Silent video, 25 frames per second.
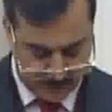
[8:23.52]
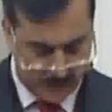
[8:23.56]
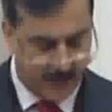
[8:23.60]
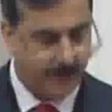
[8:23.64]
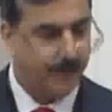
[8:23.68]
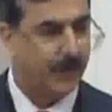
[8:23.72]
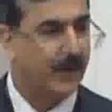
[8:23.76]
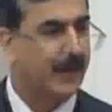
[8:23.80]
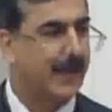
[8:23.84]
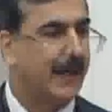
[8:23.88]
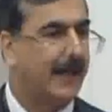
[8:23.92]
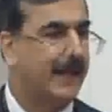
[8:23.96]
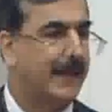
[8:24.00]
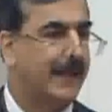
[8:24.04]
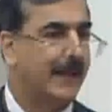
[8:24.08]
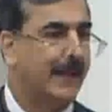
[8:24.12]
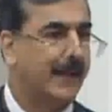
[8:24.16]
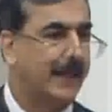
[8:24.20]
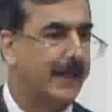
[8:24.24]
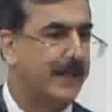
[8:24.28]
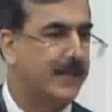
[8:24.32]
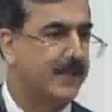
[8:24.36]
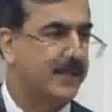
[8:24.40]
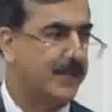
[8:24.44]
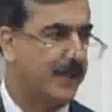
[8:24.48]
its
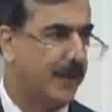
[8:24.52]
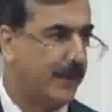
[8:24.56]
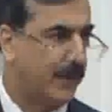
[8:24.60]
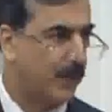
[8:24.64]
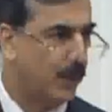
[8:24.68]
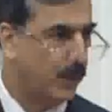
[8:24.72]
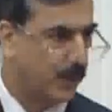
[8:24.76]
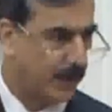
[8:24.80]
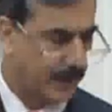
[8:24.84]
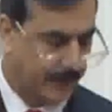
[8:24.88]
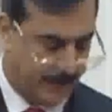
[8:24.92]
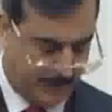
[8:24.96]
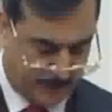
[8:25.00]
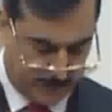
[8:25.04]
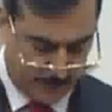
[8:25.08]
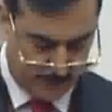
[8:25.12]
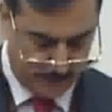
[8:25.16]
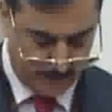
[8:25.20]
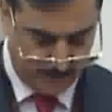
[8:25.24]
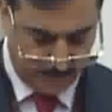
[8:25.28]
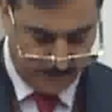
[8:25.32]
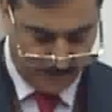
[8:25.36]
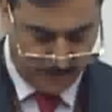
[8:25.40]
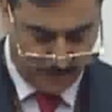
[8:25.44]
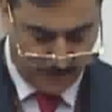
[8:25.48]
democratic
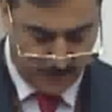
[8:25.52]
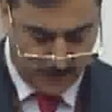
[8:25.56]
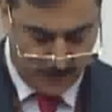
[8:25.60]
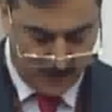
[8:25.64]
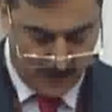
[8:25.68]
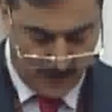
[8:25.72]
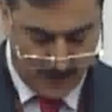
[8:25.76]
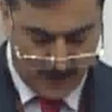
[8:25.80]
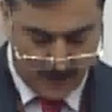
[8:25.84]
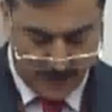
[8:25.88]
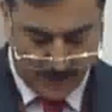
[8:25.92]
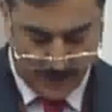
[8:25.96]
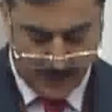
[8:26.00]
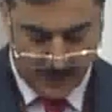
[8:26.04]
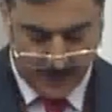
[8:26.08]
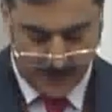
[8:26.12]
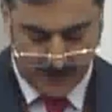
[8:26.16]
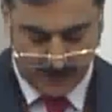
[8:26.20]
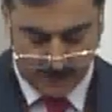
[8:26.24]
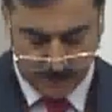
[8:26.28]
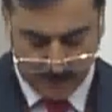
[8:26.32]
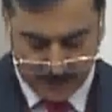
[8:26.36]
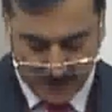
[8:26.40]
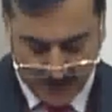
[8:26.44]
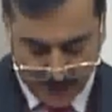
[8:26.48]
institutions.
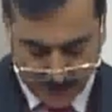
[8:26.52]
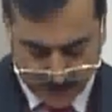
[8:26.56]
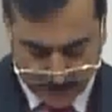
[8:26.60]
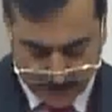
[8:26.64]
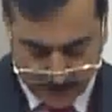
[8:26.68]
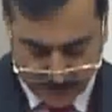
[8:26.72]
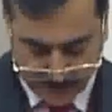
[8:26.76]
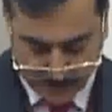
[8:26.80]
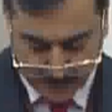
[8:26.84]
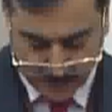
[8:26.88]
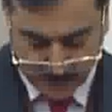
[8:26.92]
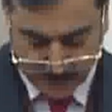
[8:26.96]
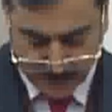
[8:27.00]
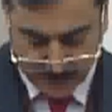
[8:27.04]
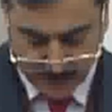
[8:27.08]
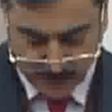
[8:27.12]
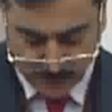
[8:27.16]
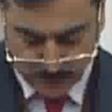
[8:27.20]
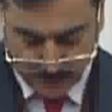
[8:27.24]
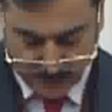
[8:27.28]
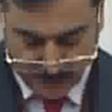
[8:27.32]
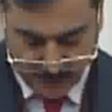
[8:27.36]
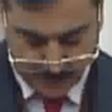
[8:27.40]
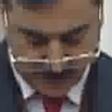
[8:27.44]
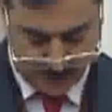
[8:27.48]
I admire the
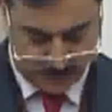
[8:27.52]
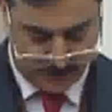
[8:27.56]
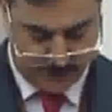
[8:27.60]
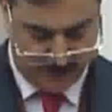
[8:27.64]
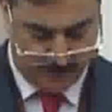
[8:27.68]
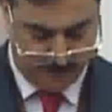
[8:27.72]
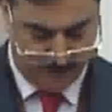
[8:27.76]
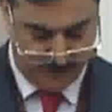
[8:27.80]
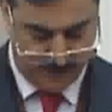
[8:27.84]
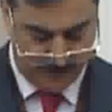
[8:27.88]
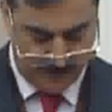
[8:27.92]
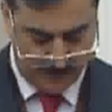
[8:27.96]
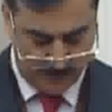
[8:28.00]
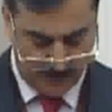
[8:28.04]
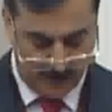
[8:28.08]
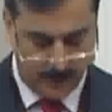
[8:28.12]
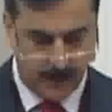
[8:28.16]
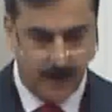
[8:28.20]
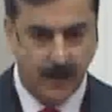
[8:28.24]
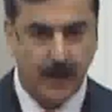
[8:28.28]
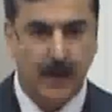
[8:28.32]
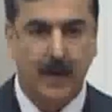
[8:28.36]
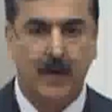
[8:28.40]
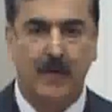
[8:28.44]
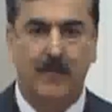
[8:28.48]
Turkish leadership
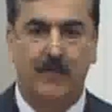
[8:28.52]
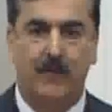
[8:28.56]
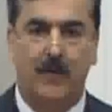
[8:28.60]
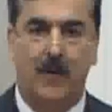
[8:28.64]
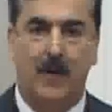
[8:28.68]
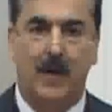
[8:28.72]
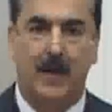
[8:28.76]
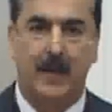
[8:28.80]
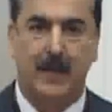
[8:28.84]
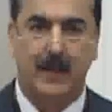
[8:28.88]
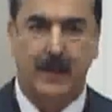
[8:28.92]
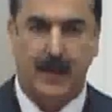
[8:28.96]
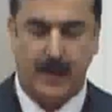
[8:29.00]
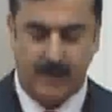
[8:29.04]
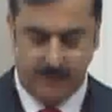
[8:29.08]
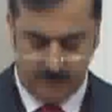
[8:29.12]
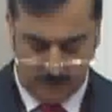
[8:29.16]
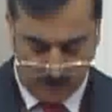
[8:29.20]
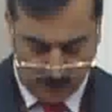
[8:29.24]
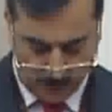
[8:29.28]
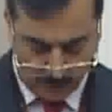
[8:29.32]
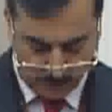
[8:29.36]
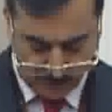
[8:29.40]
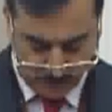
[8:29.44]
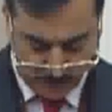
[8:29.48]
for
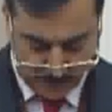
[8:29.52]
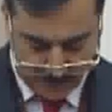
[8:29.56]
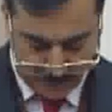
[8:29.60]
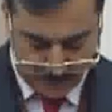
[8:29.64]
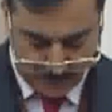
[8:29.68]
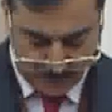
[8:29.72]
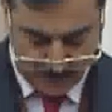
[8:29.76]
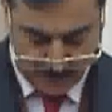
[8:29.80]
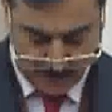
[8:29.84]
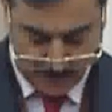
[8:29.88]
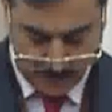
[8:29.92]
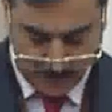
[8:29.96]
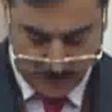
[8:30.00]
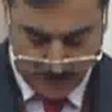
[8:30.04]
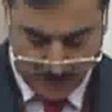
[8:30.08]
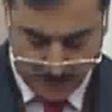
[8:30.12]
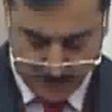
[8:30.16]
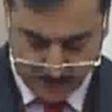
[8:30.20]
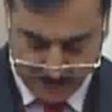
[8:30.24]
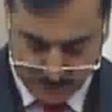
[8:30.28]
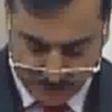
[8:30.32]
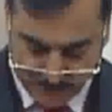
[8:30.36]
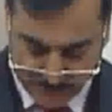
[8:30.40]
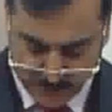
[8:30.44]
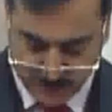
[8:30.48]
evolving
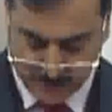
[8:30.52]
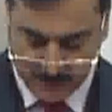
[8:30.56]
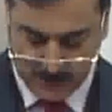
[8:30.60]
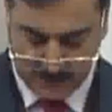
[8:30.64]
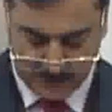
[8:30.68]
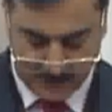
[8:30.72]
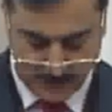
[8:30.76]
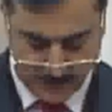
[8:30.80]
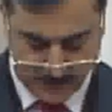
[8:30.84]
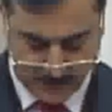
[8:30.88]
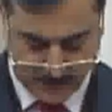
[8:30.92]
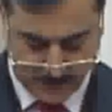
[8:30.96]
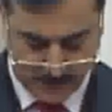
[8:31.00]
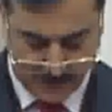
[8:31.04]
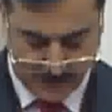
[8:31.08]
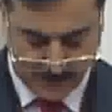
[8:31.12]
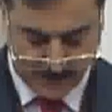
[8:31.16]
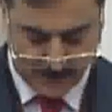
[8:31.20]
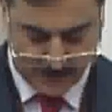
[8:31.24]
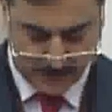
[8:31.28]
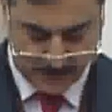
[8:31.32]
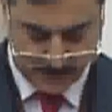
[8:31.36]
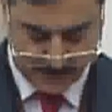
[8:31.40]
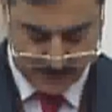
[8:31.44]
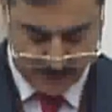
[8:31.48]
a national
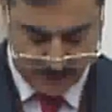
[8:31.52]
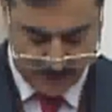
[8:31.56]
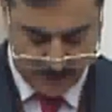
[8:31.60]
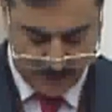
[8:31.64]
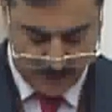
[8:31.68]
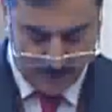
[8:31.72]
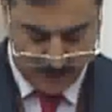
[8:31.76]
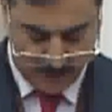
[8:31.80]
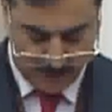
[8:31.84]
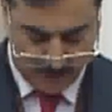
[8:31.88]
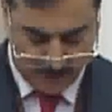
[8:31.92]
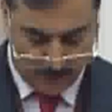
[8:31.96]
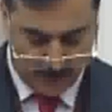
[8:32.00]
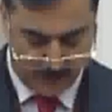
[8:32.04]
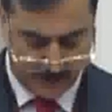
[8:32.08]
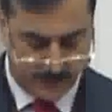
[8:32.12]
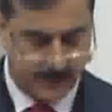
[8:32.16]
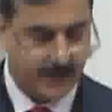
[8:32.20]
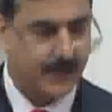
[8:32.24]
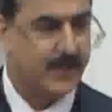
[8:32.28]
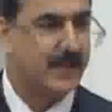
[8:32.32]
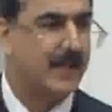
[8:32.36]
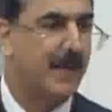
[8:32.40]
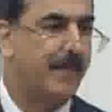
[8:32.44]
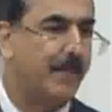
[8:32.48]
consensus
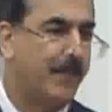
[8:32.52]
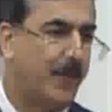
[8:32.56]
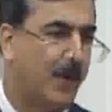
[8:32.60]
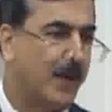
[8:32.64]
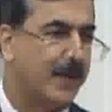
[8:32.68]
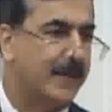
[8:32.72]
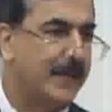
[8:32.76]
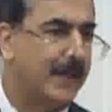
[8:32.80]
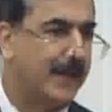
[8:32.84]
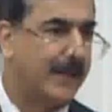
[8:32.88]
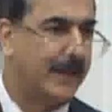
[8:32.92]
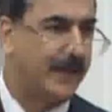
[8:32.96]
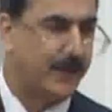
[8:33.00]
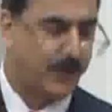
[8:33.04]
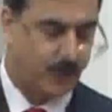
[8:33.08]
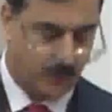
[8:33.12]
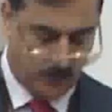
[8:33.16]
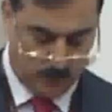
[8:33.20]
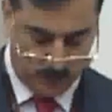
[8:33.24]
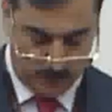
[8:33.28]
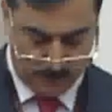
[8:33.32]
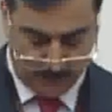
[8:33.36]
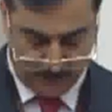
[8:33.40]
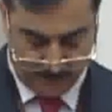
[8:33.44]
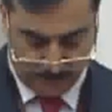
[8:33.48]
on this important
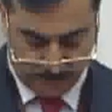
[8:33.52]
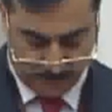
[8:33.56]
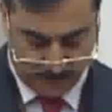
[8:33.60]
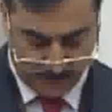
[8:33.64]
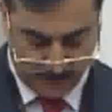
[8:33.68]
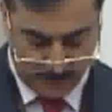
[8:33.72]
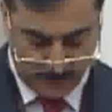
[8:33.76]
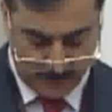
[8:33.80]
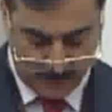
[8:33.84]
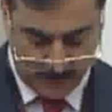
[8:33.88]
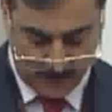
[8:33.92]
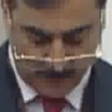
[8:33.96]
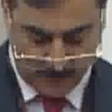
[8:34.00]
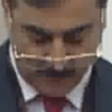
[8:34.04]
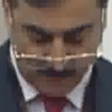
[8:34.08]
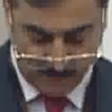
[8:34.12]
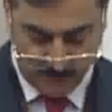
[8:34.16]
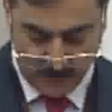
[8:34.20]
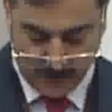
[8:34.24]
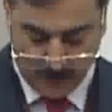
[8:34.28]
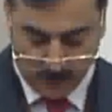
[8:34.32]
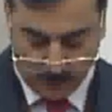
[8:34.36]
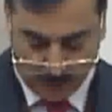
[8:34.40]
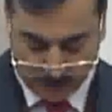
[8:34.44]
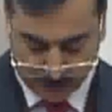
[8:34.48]
issue.
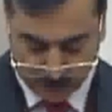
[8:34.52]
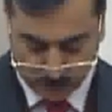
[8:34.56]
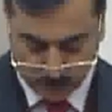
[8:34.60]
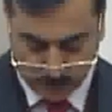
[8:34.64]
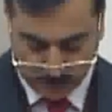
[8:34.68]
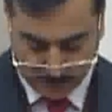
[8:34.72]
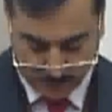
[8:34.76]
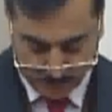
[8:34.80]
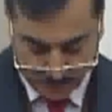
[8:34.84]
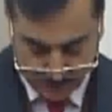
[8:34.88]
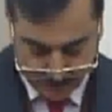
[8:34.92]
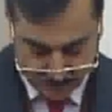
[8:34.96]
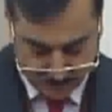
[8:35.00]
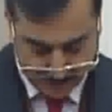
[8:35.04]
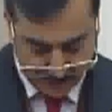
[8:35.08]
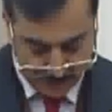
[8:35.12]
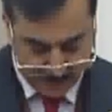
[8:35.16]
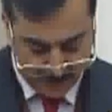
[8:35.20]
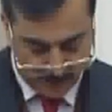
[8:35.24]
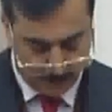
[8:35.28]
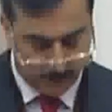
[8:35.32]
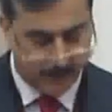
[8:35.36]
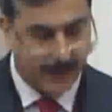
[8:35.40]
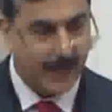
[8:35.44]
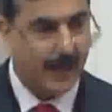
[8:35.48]
We also
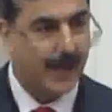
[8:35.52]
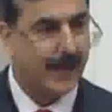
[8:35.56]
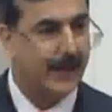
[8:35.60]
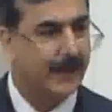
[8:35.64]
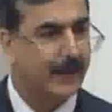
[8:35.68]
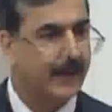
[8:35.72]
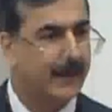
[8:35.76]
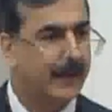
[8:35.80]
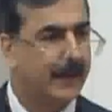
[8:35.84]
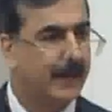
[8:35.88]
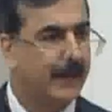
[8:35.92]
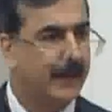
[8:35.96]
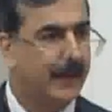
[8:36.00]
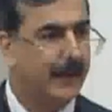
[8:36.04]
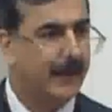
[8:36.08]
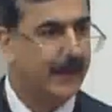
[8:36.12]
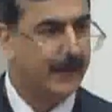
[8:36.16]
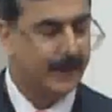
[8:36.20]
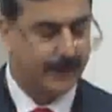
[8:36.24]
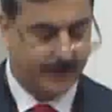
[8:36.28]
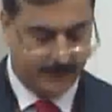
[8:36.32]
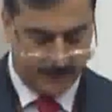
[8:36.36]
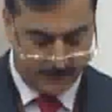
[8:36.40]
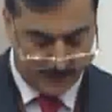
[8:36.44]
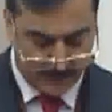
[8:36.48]
greatly admire
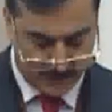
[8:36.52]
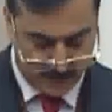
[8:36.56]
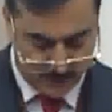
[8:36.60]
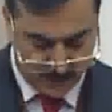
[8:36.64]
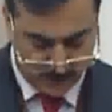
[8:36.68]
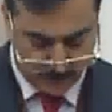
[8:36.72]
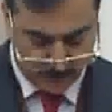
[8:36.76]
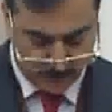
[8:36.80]
the